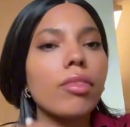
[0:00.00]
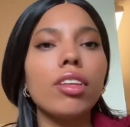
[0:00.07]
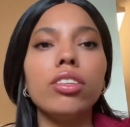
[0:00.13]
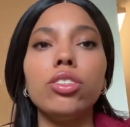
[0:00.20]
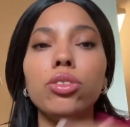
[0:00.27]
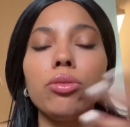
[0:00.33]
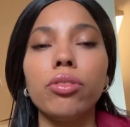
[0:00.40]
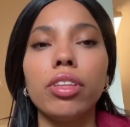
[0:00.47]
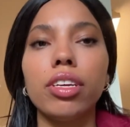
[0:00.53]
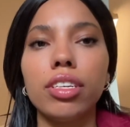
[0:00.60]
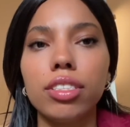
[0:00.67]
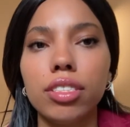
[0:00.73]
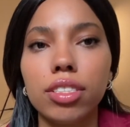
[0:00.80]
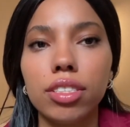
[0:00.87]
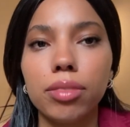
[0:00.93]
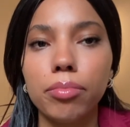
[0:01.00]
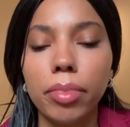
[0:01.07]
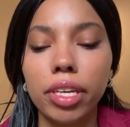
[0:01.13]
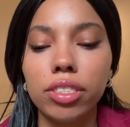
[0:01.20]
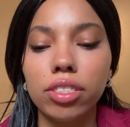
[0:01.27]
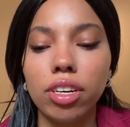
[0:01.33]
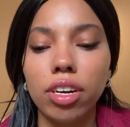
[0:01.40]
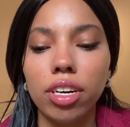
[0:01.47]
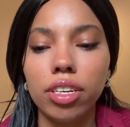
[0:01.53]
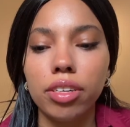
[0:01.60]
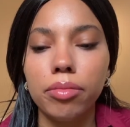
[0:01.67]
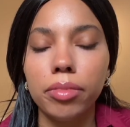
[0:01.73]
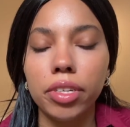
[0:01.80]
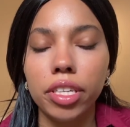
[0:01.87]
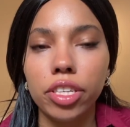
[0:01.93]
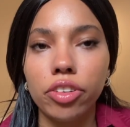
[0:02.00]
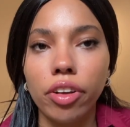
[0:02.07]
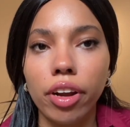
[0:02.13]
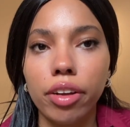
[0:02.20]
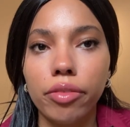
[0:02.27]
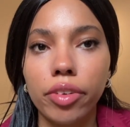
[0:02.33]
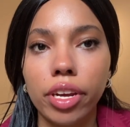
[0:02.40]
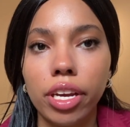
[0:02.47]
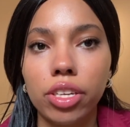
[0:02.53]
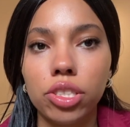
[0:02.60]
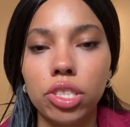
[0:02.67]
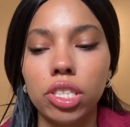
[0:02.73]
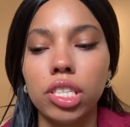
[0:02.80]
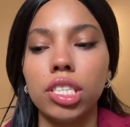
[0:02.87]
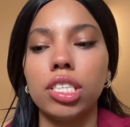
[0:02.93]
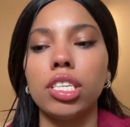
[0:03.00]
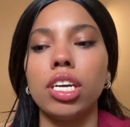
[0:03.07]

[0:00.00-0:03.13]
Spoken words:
do things based on immediate gratification.